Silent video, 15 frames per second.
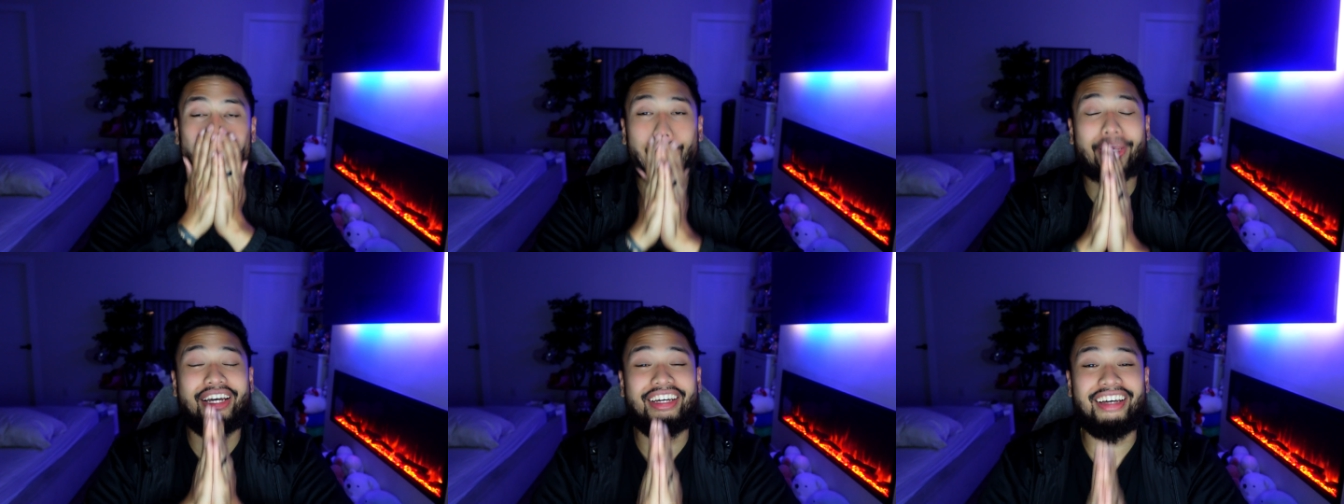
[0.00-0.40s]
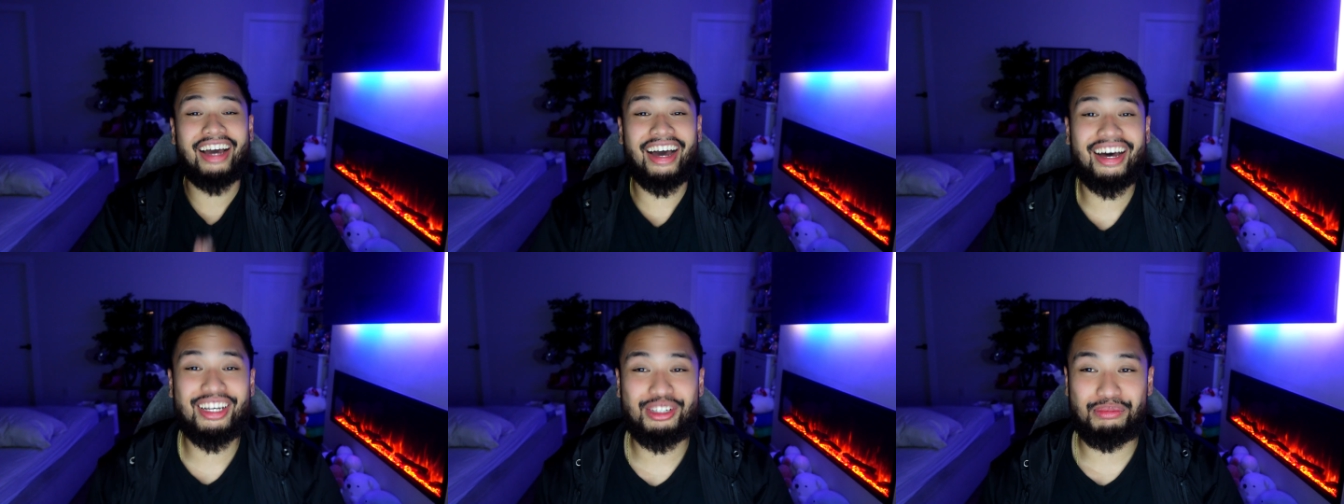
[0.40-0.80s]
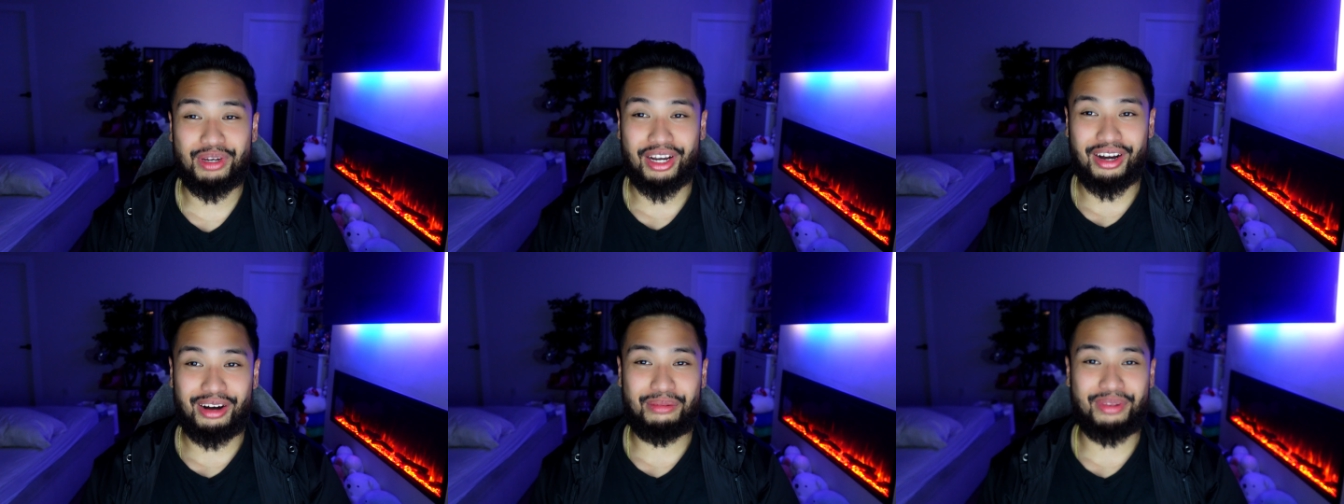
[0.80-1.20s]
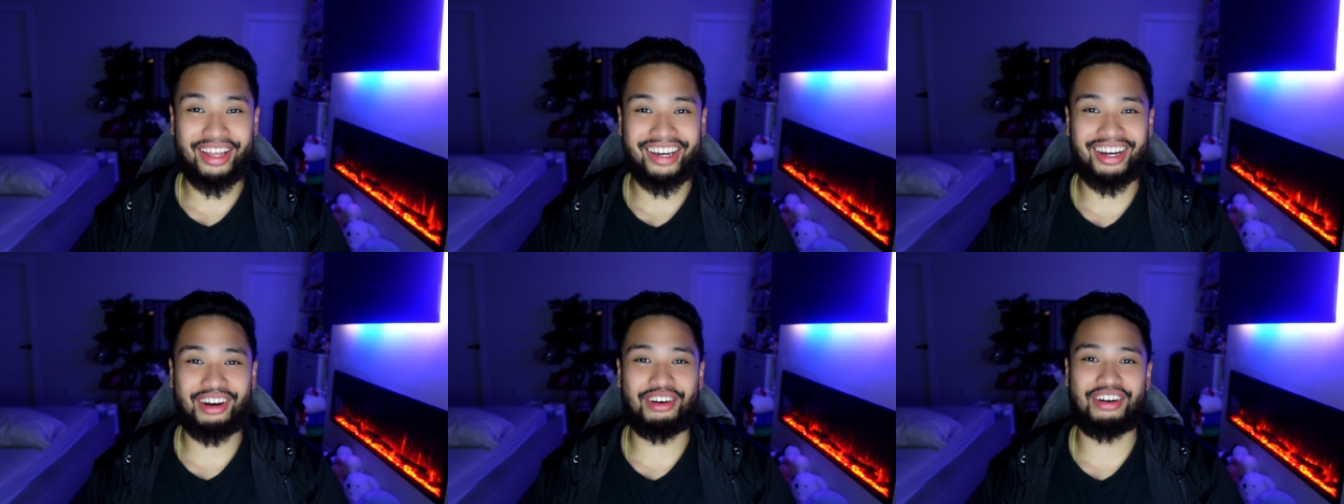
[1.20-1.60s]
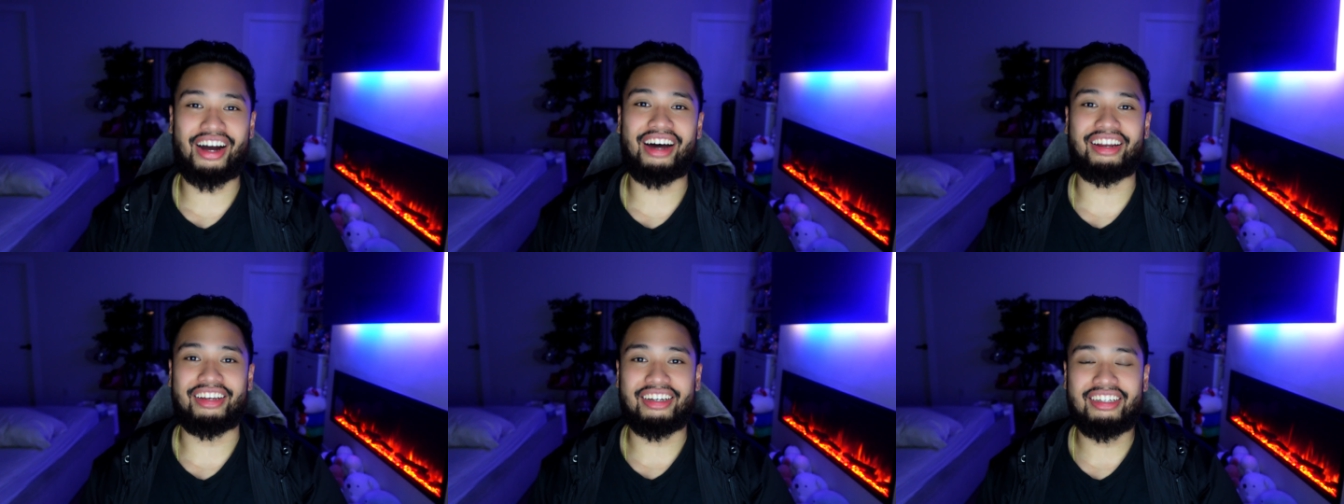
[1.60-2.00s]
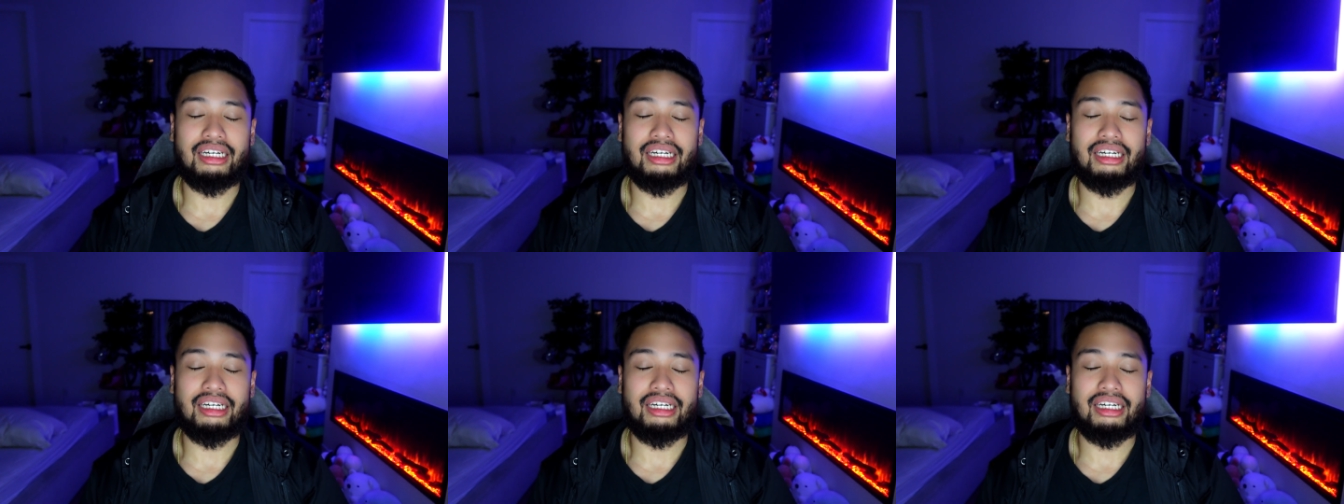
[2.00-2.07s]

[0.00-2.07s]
it has become like karate.